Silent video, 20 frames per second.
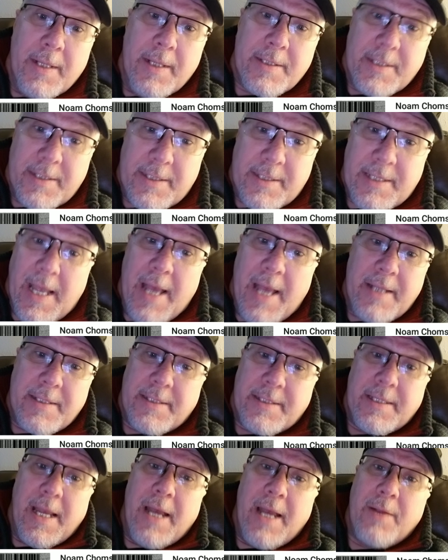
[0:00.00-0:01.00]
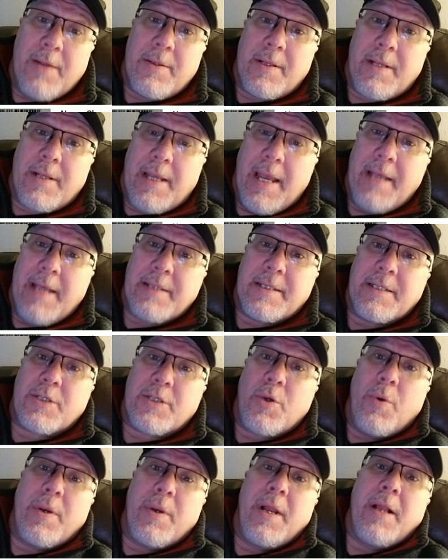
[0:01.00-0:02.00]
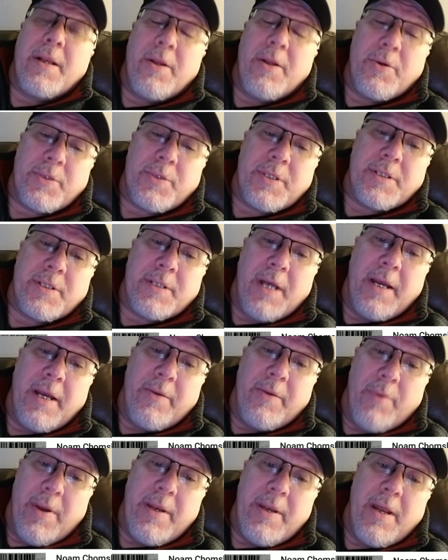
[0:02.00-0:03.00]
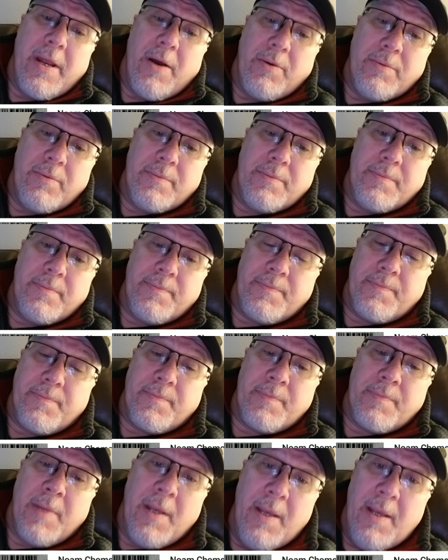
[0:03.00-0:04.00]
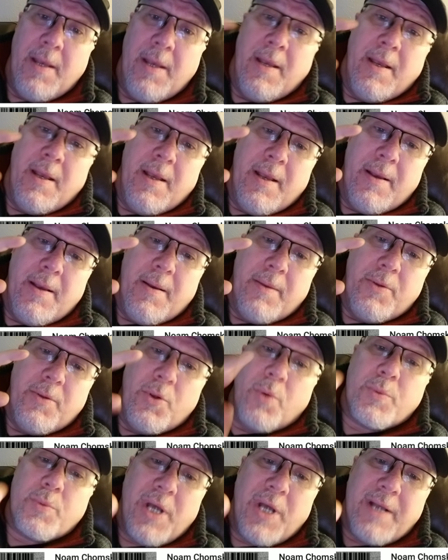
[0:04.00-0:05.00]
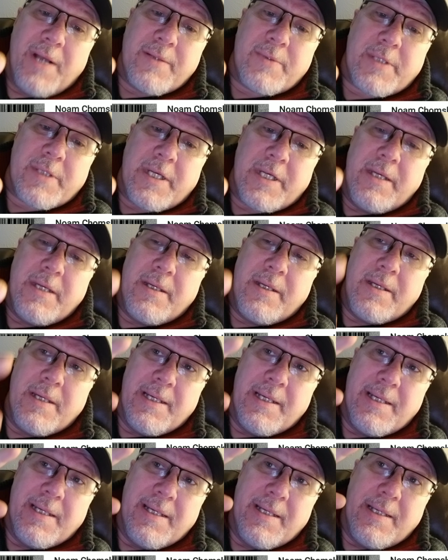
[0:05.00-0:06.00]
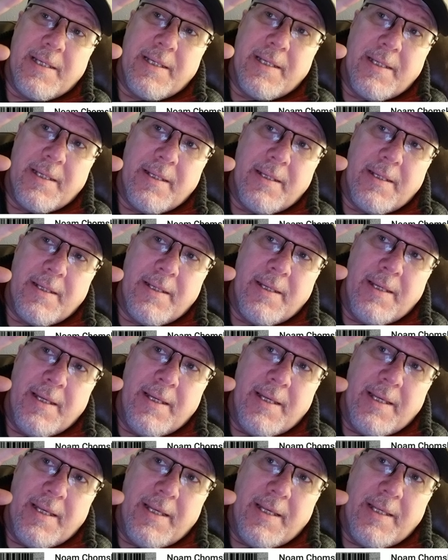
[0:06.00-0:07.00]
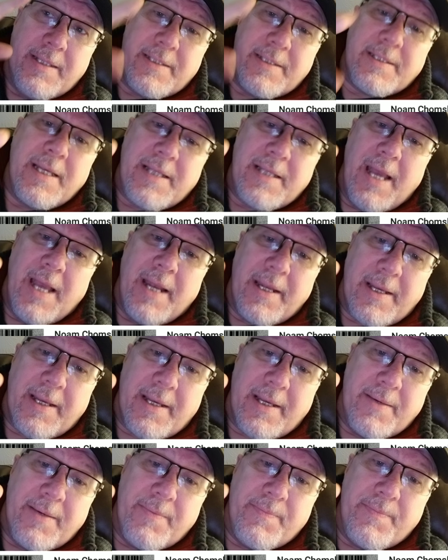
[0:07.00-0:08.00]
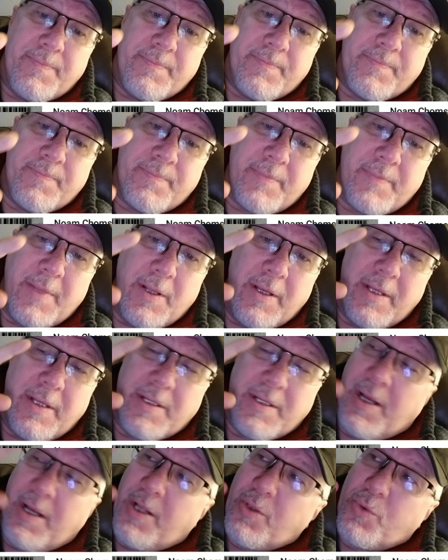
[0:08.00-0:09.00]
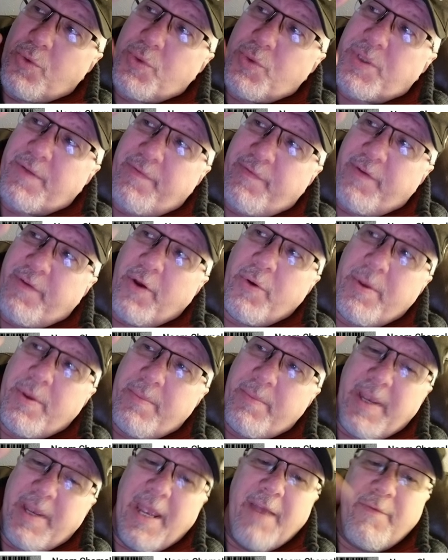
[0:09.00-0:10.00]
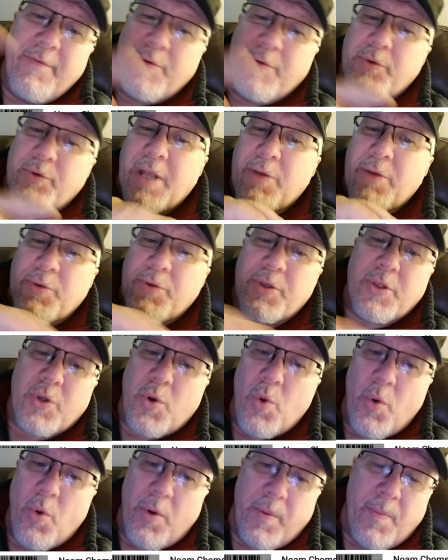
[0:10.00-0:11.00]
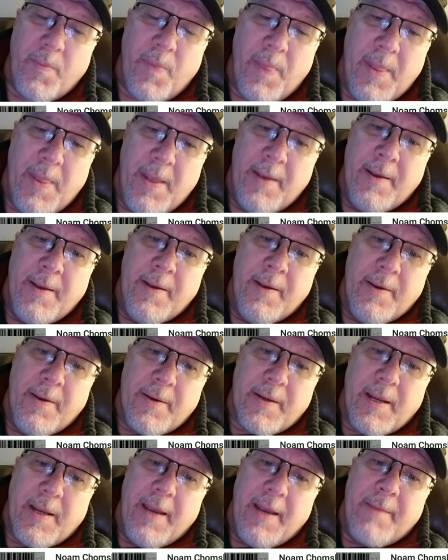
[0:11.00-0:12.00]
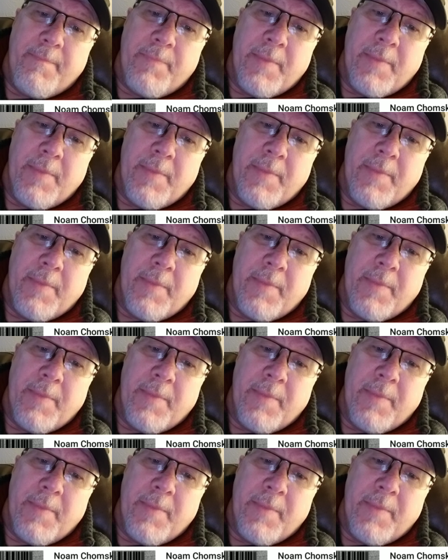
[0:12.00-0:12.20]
It's a sad, sad case that's going on in our society right now. Noam Chomsky, he's satanic. Luciferian behavior down to the core. Okay?